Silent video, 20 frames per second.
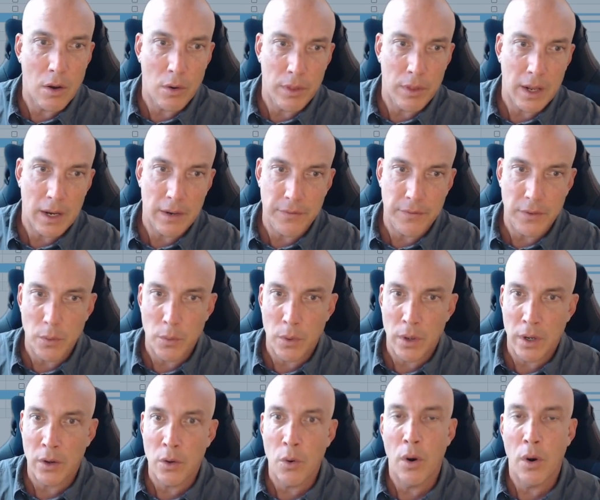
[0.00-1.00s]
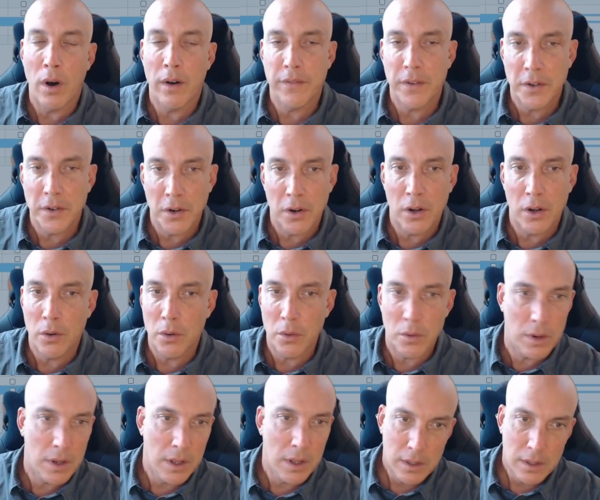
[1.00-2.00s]
that if you want to go off on your own,
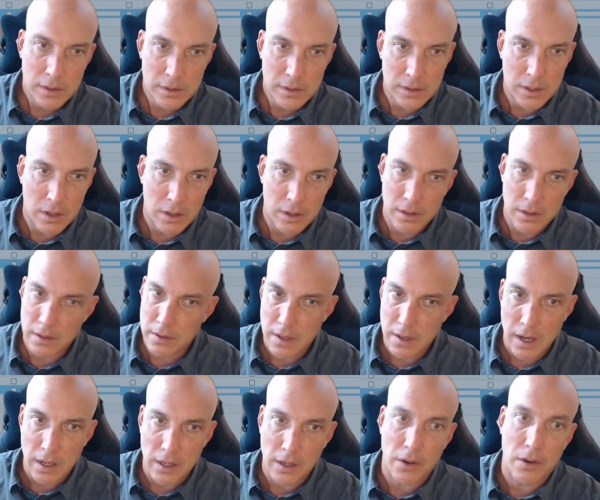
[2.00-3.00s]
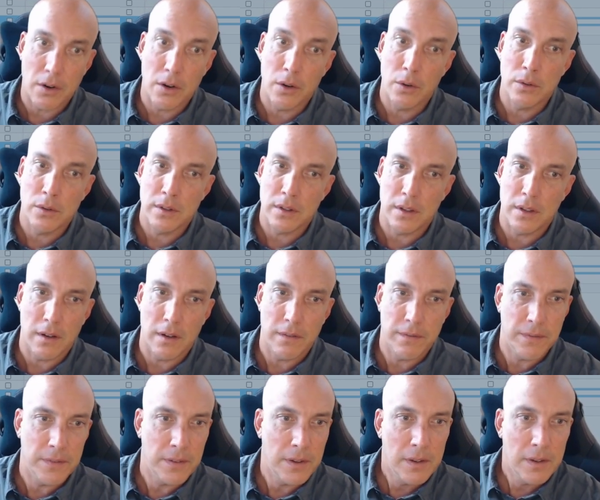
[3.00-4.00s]
start designing your own stuff,
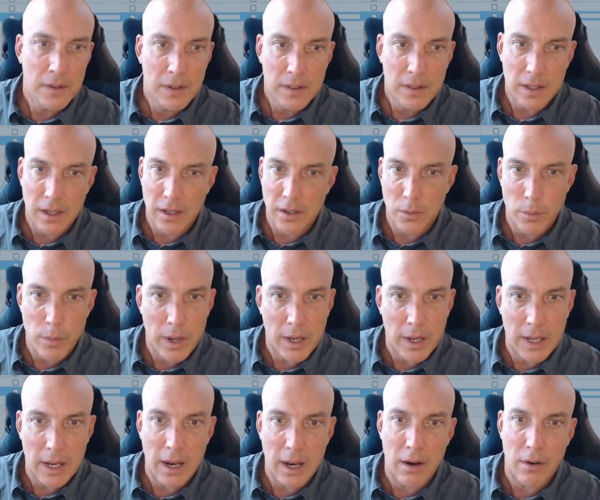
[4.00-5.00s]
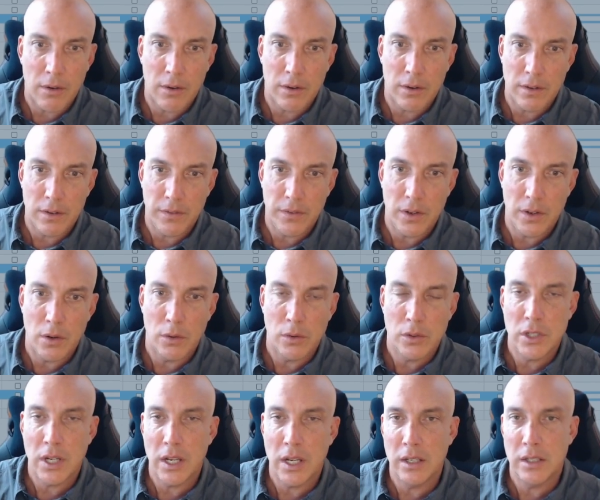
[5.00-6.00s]
that you might get errors if you don't
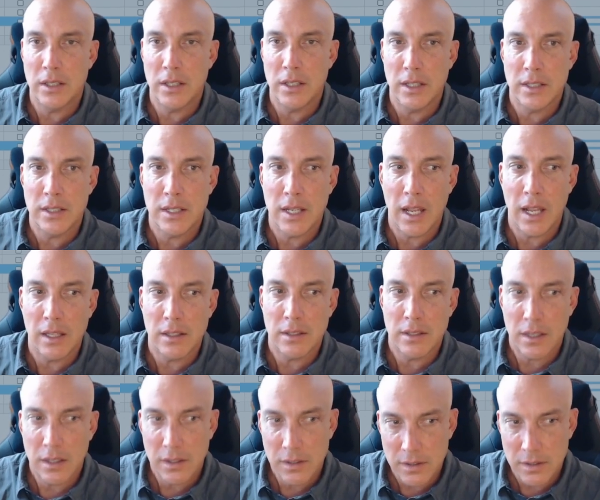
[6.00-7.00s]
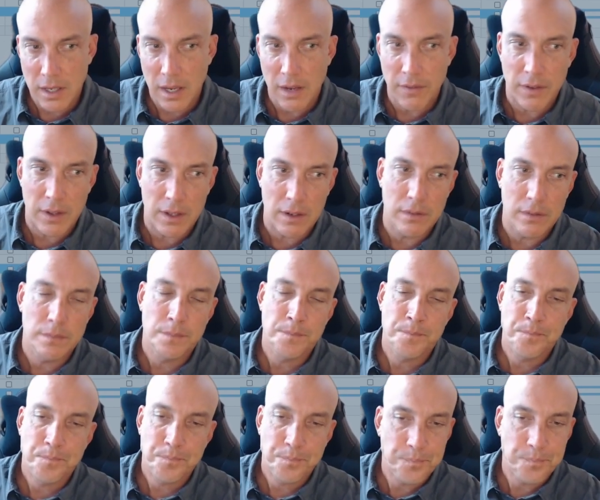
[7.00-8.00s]
change these dates. Save it,
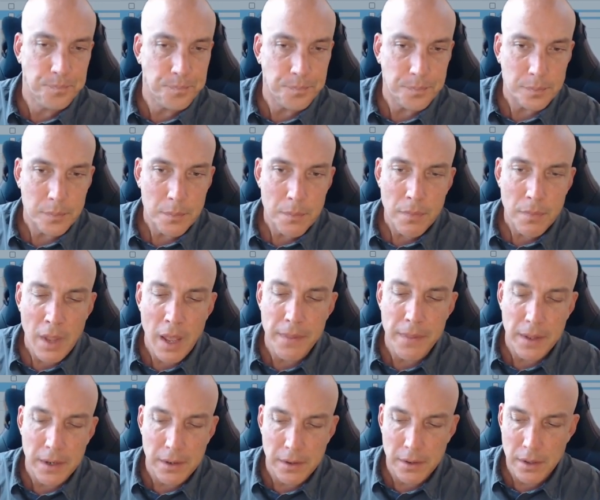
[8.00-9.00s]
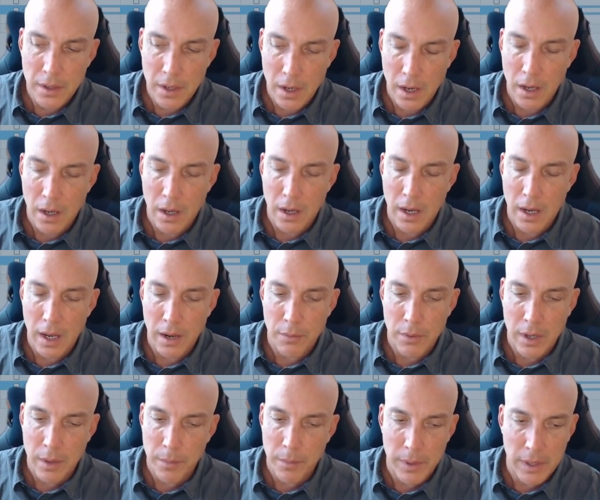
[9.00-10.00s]
and then I
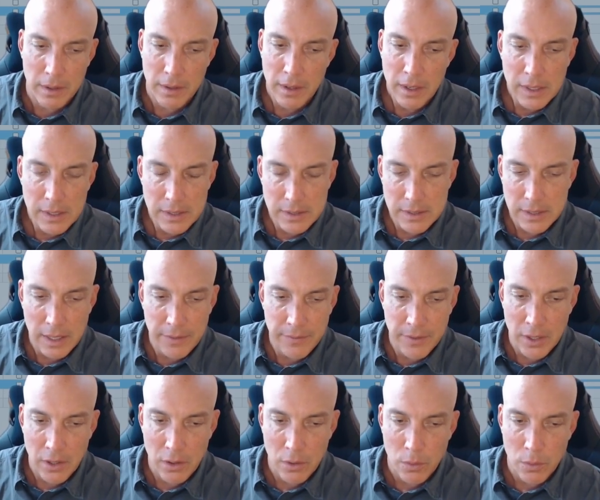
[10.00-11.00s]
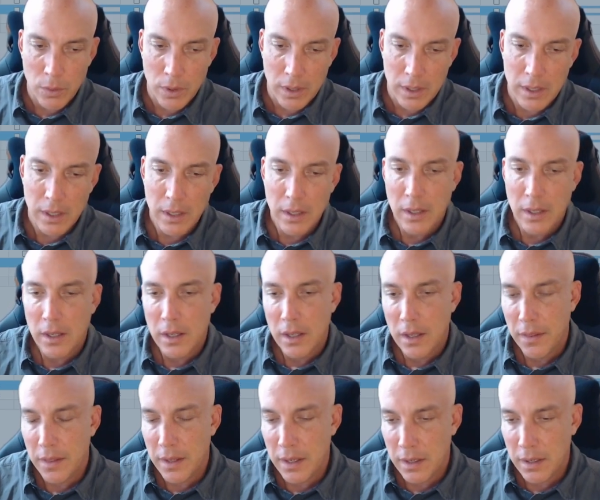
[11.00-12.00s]
recommend saving your work,
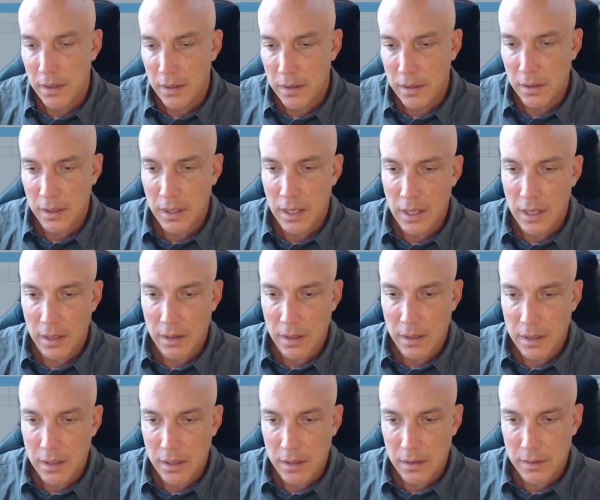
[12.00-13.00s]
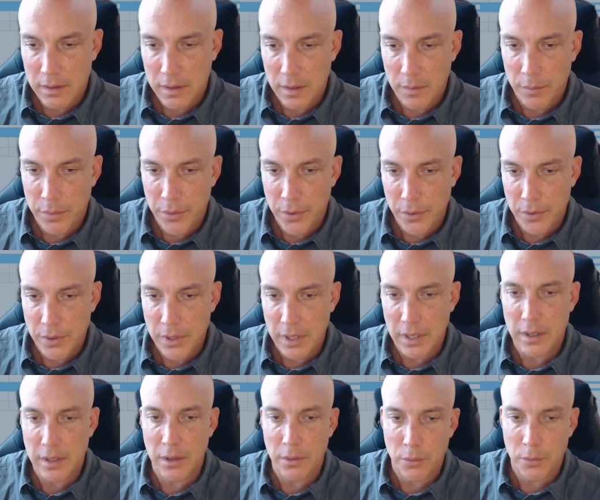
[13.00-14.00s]
then deleting a custom project
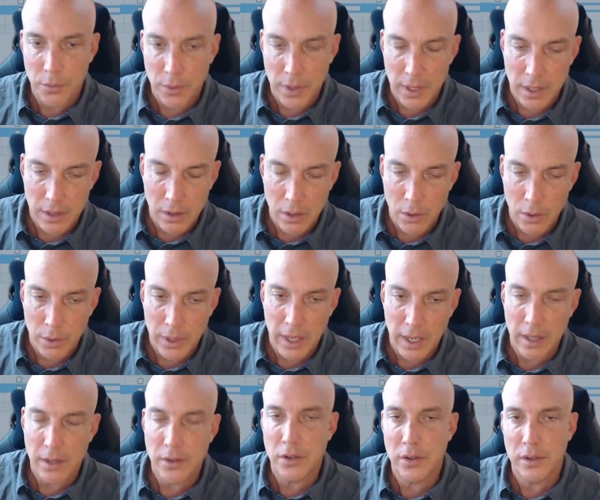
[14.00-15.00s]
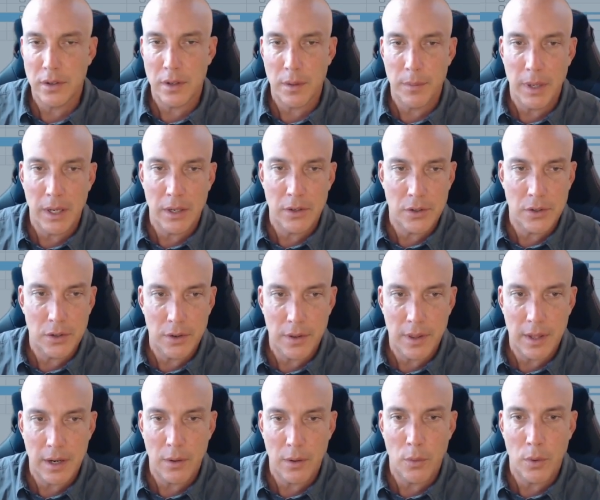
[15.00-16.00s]
and reloading it just to make sure that
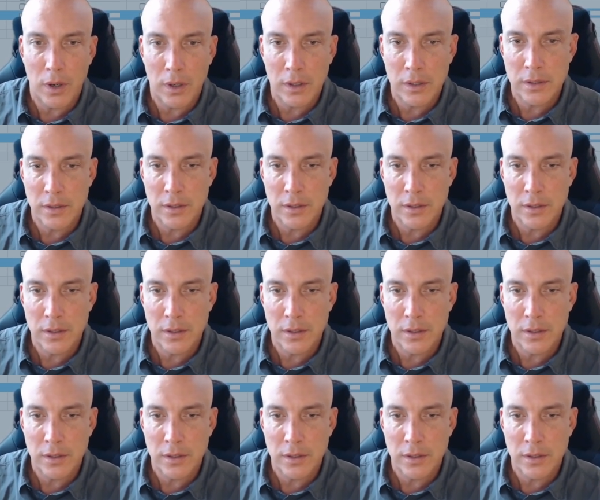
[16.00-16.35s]
it works.